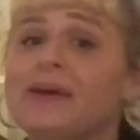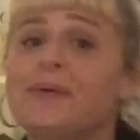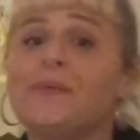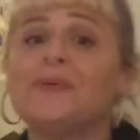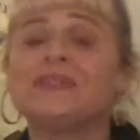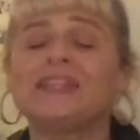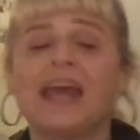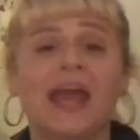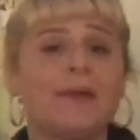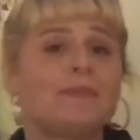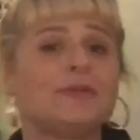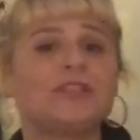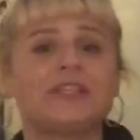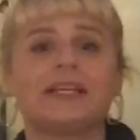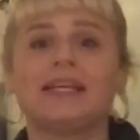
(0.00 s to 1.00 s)
was
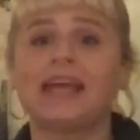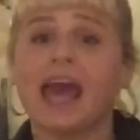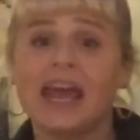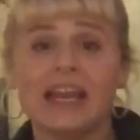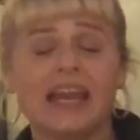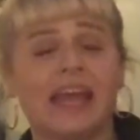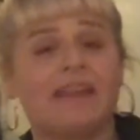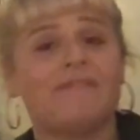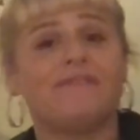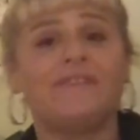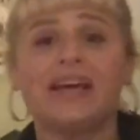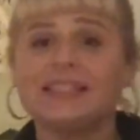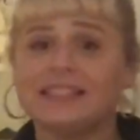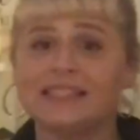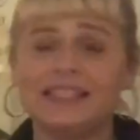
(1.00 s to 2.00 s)
able to get
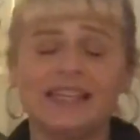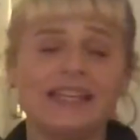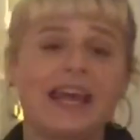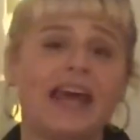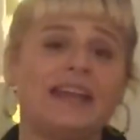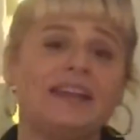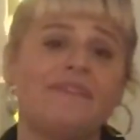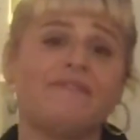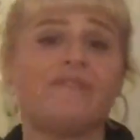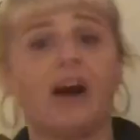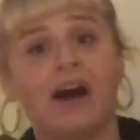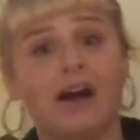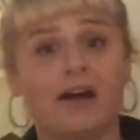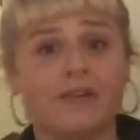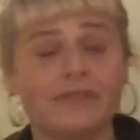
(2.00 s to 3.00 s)
invested and
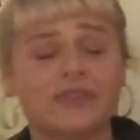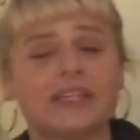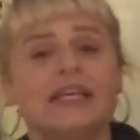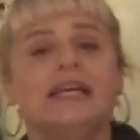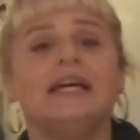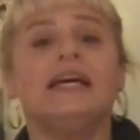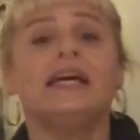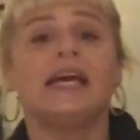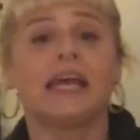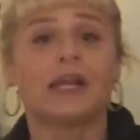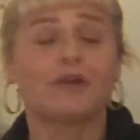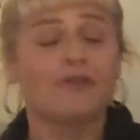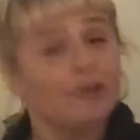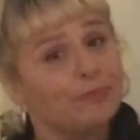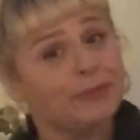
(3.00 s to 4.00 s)
involved in
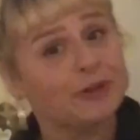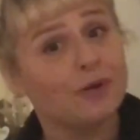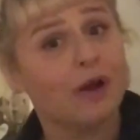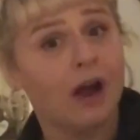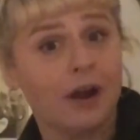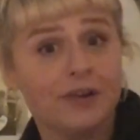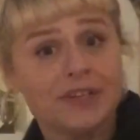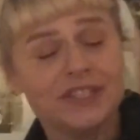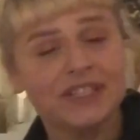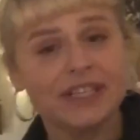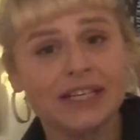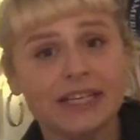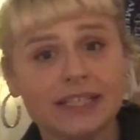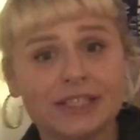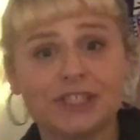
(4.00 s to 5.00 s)

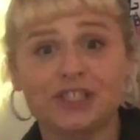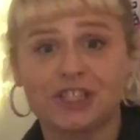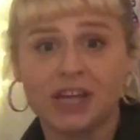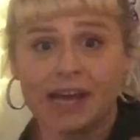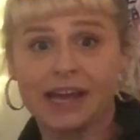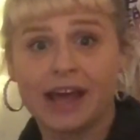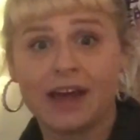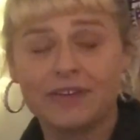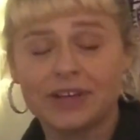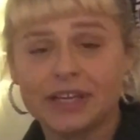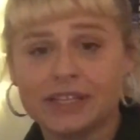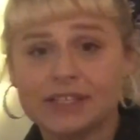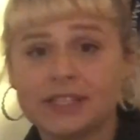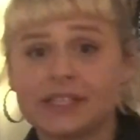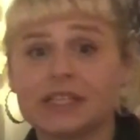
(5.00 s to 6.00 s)
cryptocurrencies. Check out
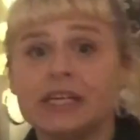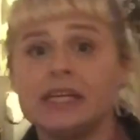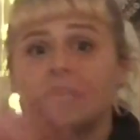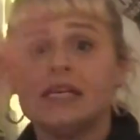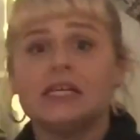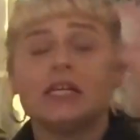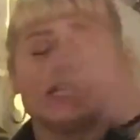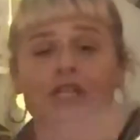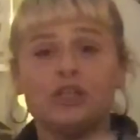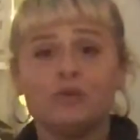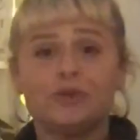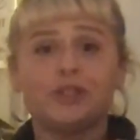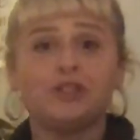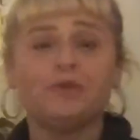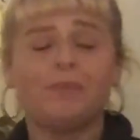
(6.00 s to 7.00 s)
his
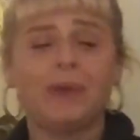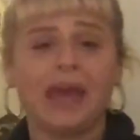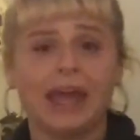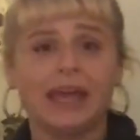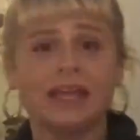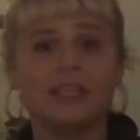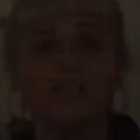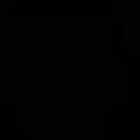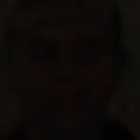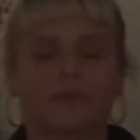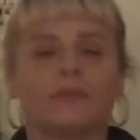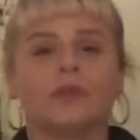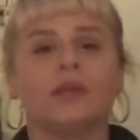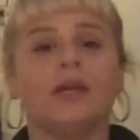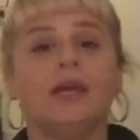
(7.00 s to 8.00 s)
YouTube page.
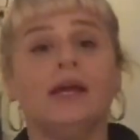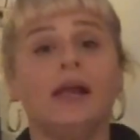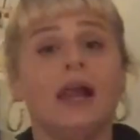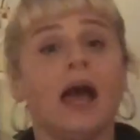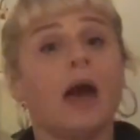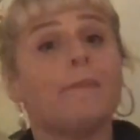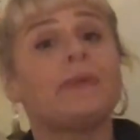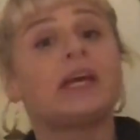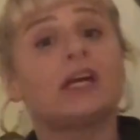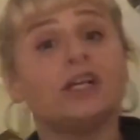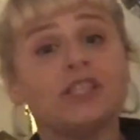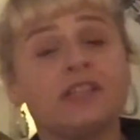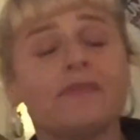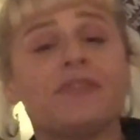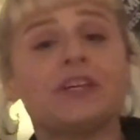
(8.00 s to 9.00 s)
And
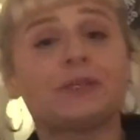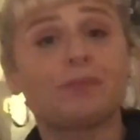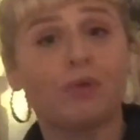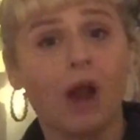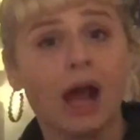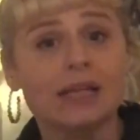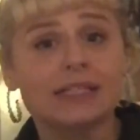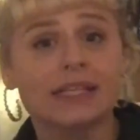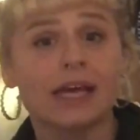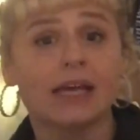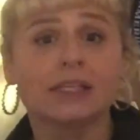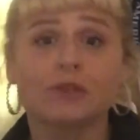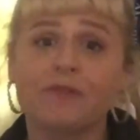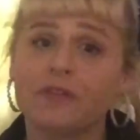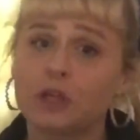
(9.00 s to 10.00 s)
because of this
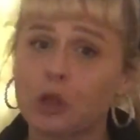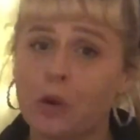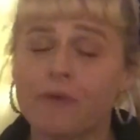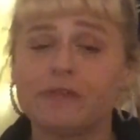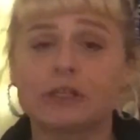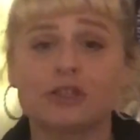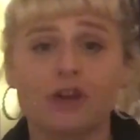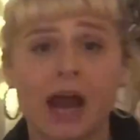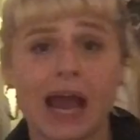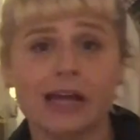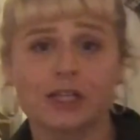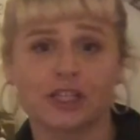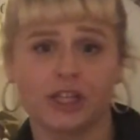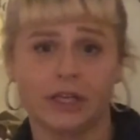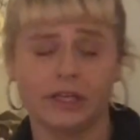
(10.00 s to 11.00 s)
process of the law of
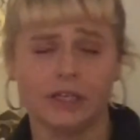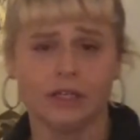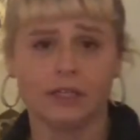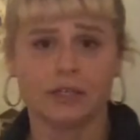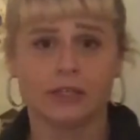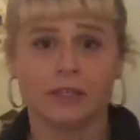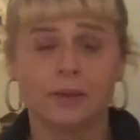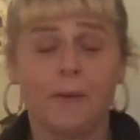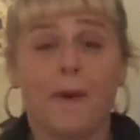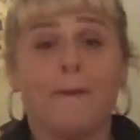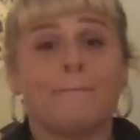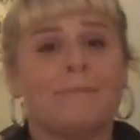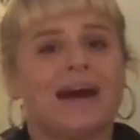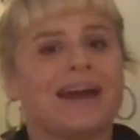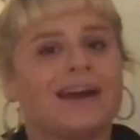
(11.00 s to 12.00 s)
attraction,
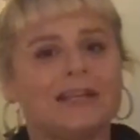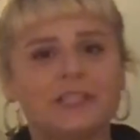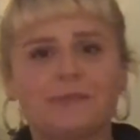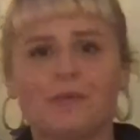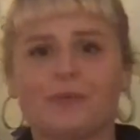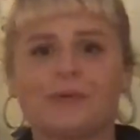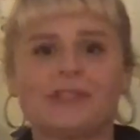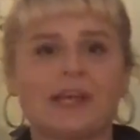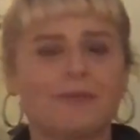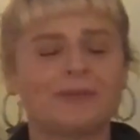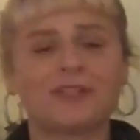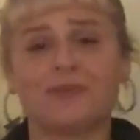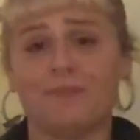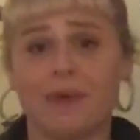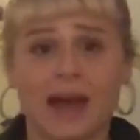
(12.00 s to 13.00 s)
my husband was able
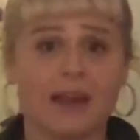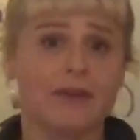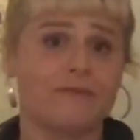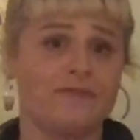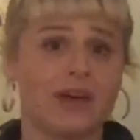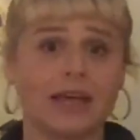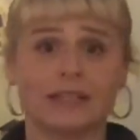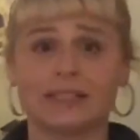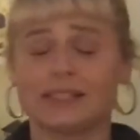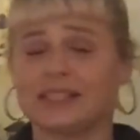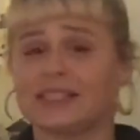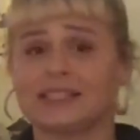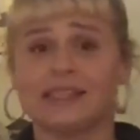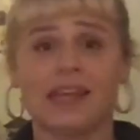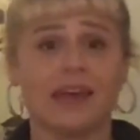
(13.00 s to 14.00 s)
to manifest
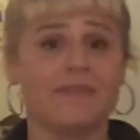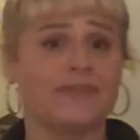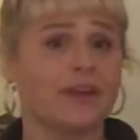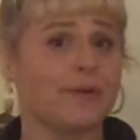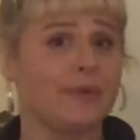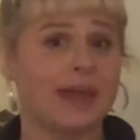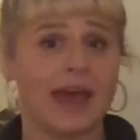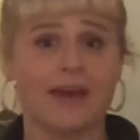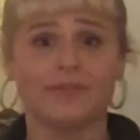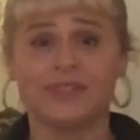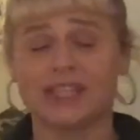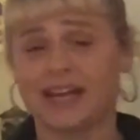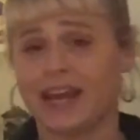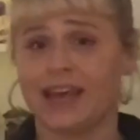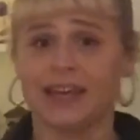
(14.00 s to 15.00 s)
this life that we have
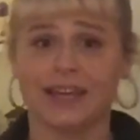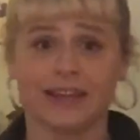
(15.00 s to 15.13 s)
today.